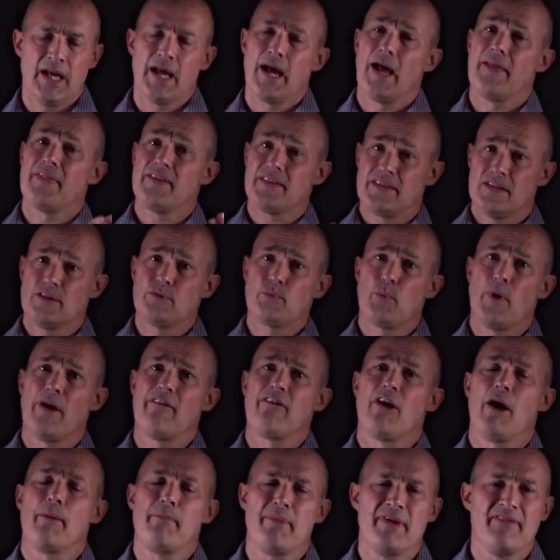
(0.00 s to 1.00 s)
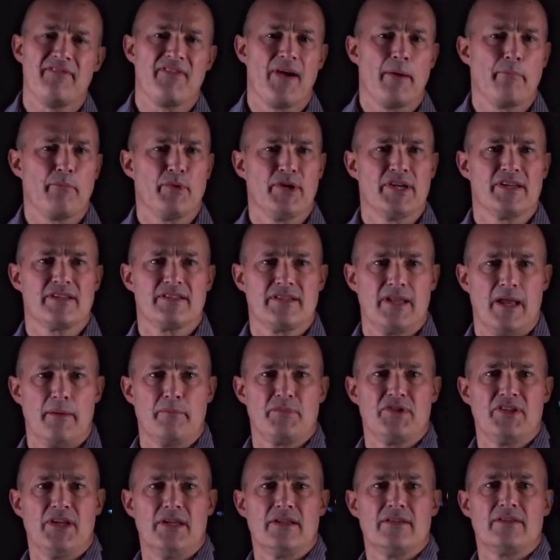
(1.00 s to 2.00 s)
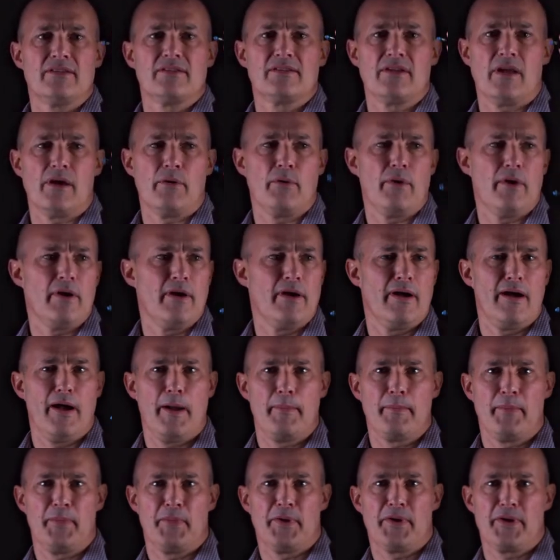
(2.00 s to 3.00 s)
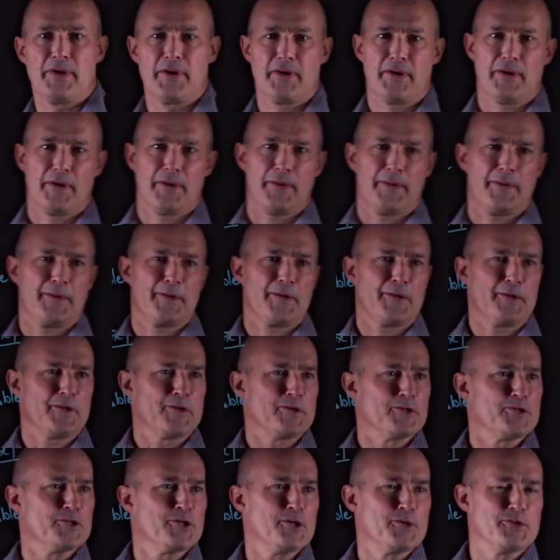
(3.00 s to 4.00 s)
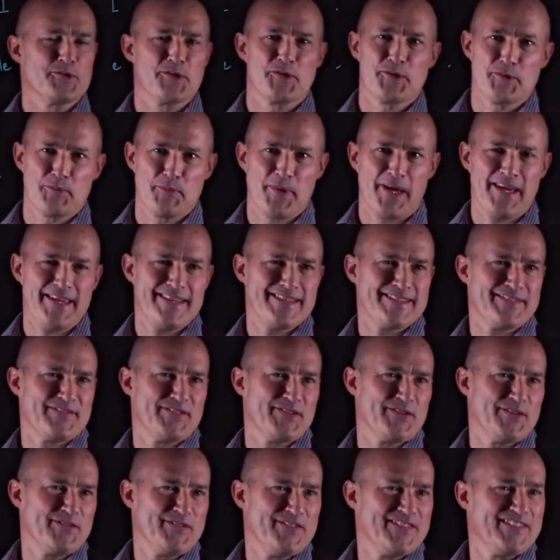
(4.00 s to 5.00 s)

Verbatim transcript: And this is where IP Fabric steps in. So I'm um, choose a space for,